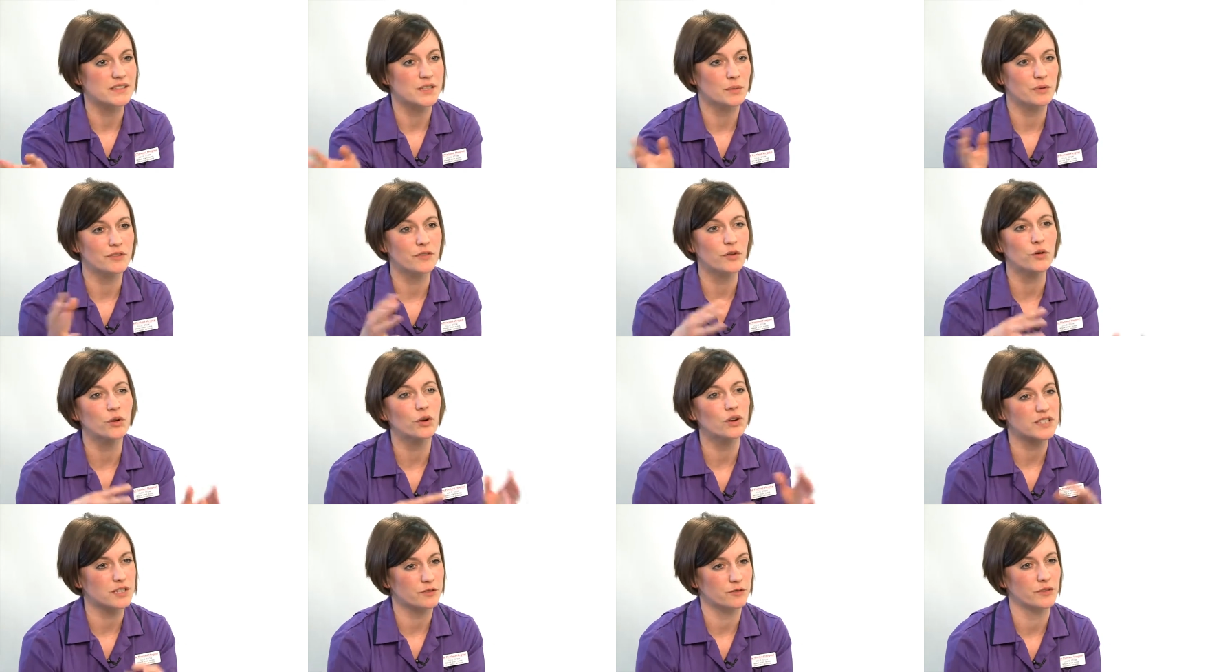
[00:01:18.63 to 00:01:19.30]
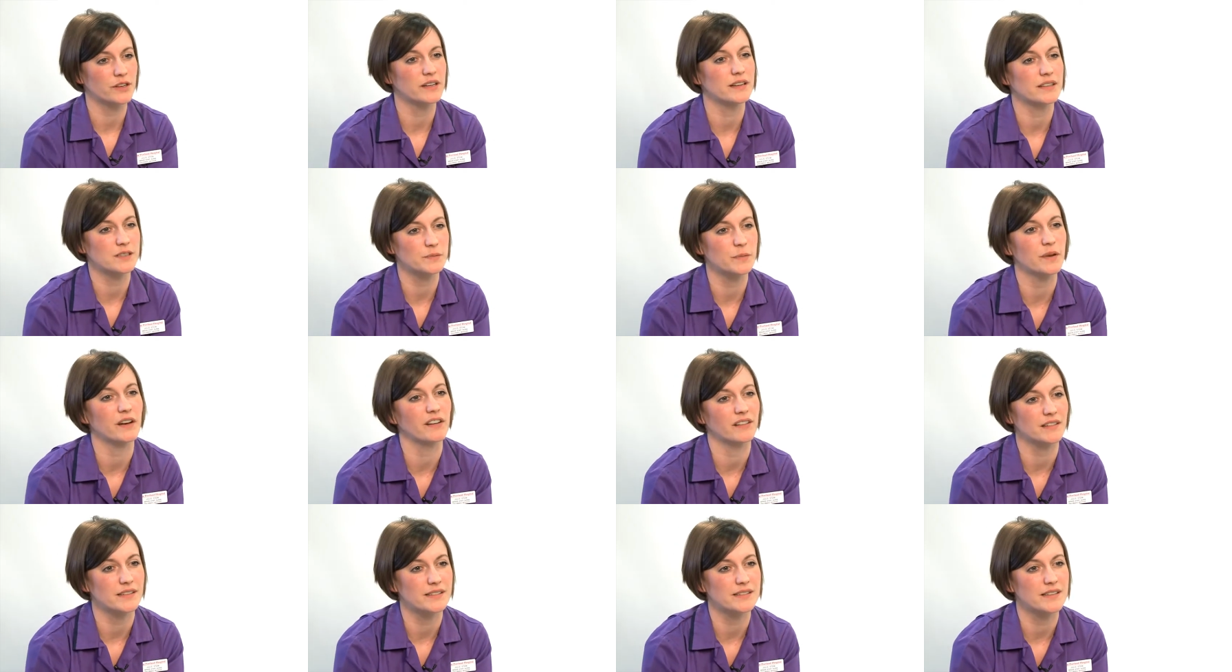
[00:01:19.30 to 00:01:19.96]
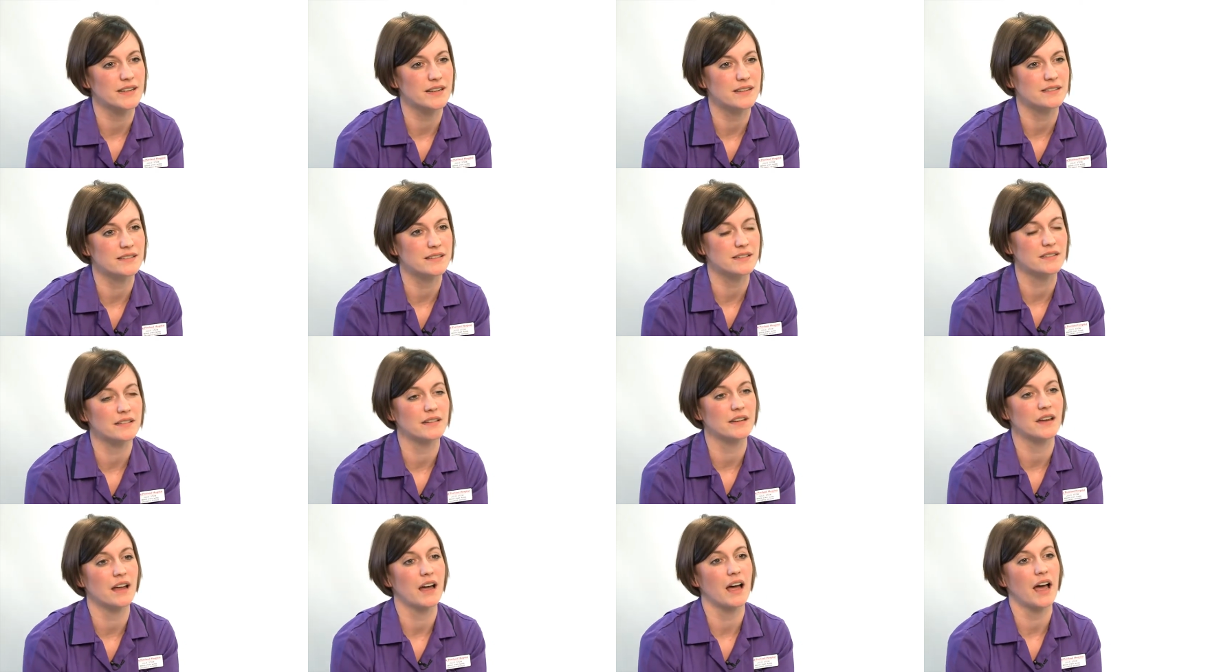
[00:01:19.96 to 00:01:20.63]
So we've all got different experiences
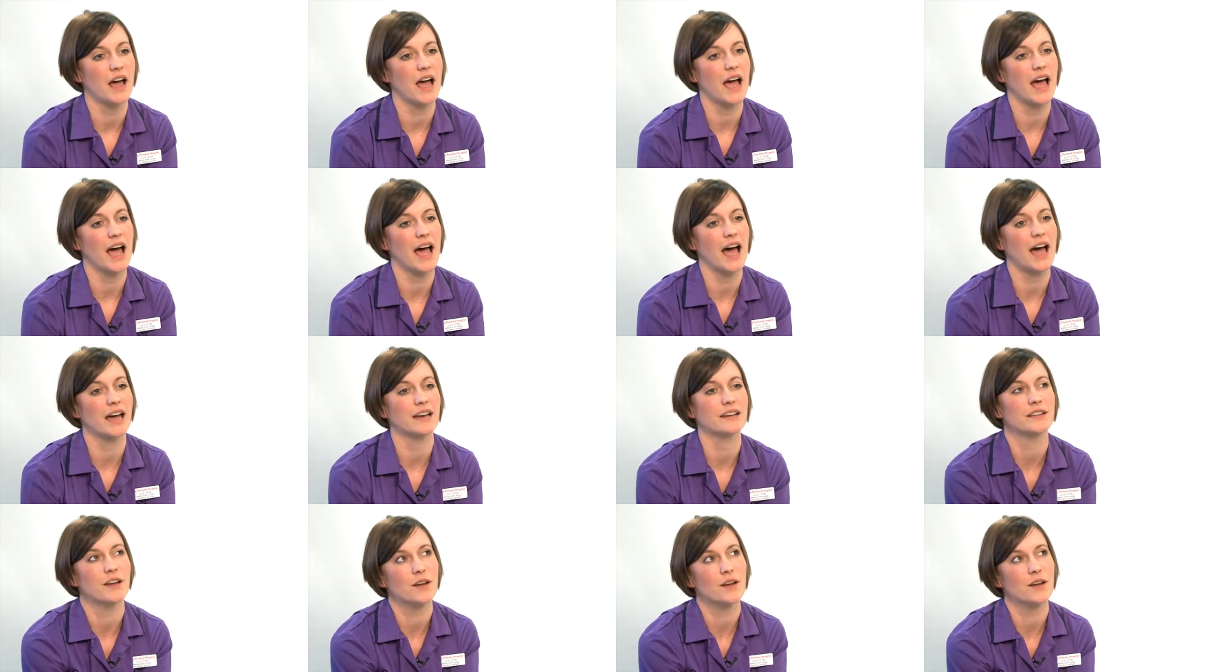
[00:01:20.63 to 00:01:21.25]
and, and